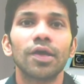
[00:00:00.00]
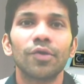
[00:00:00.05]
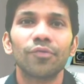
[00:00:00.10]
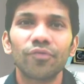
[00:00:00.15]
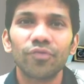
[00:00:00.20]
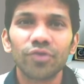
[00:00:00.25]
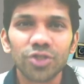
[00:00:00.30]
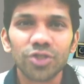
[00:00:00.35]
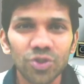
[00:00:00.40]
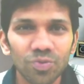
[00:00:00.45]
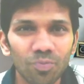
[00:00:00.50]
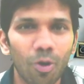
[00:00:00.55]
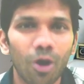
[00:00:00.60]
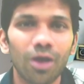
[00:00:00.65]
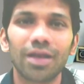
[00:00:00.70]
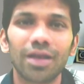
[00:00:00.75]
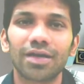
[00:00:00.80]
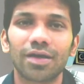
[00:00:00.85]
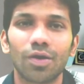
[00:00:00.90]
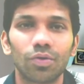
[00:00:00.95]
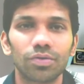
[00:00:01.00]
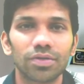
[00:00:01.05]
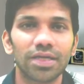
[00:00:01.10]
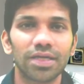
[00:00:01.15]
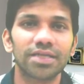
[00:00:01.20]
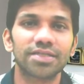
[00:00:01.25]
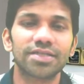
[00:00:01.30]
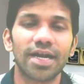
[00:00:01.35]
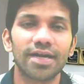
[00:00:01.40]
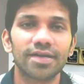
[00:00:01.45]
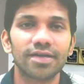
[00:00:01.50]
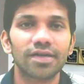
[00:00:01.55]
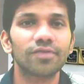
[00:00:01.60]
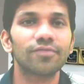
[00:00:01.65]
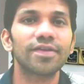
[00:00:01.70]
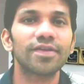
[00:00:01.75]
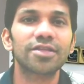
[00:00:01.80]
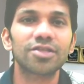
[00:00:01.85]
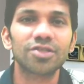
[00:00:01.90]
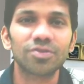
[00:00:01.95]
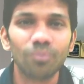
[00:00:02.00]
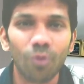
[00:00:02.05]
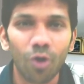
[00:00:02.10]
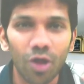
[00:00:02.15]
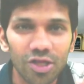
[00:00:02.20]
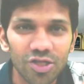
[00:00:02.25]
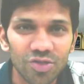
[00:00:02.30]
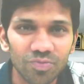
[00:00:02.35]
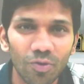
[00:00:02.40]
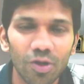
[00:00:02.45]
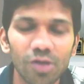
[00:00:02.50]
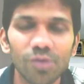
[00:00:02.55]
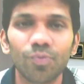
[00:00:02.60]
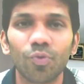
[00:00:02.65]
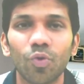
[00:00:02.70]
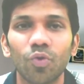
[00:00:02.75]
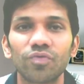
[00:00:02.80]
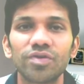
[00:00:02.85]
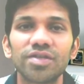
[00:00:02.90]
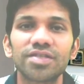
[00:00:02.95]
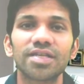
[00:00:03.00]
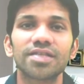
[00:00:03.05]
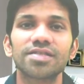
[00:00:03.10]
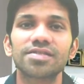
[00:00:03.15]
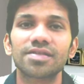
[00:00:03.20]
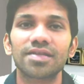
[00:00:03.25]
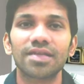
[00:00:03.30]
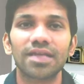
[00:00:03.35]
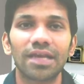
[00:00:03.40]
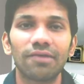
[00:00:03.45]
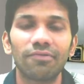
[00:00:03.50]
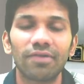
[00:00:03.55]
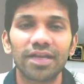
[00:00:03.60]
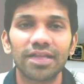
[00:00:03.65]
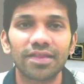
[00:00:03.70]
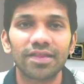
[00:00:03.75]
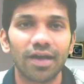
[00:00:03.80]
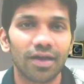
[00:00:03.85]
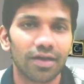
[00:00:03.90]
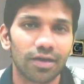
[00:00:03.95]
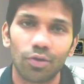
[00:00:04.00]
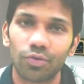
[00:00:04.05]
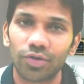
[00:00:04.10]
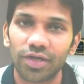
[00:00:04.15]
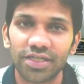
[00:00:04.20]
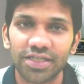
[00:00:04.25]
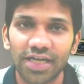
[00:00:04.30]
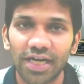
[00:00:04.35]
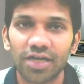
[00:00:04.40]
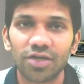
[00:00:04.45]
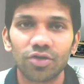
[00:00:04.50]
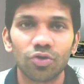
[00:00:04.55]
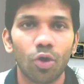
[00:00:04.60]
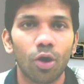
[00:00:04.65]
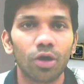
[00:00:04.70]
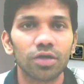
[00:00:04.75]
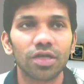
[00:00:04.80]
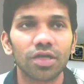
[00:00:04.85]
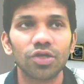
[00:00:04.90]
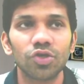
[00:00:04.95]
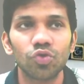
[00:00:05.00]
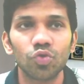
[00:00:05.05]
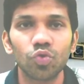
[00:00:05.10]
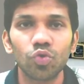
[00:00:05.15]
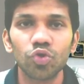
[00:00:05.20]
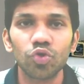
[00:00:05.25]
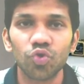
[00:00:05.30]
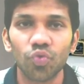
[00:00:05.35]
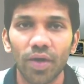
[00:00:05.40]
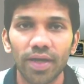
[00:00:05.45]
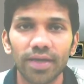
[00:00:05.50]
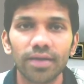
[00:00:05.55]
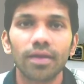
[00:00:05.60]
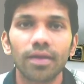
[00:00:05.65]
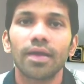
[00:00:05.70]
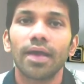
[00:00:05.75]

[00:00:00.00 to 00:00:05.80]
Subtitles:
small accounting standard with small provisions given in the accounting standard, not a huge one.